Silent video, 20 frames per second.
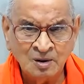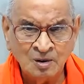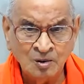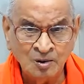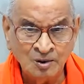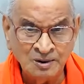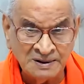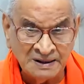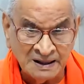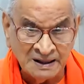
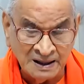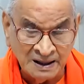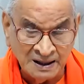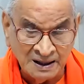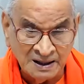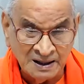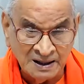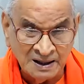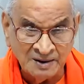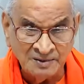
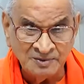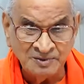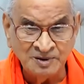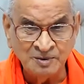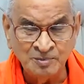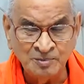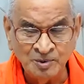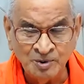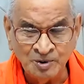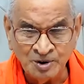Only if
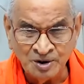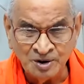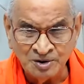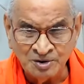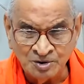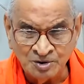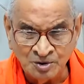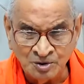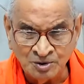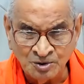the book
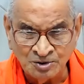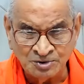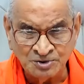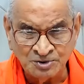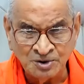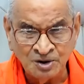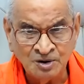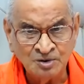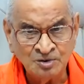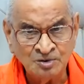is used
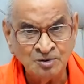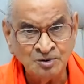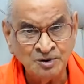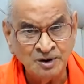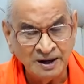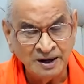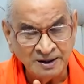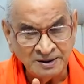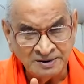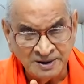to
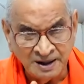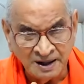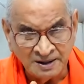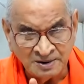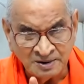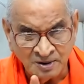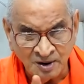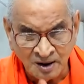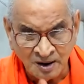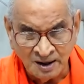get
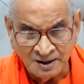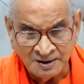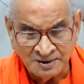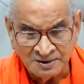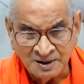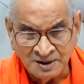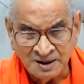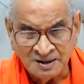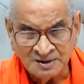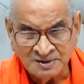that
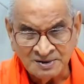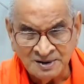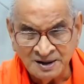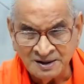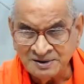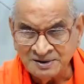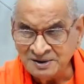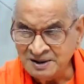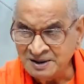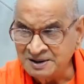knowledge,
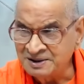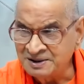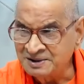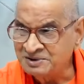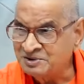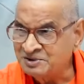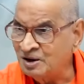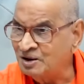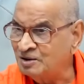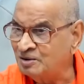then it
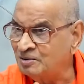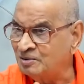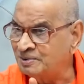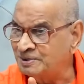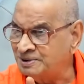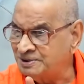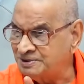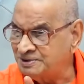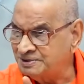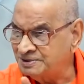is called
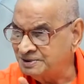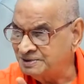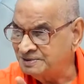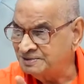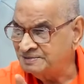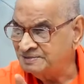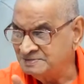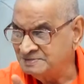Upanishad.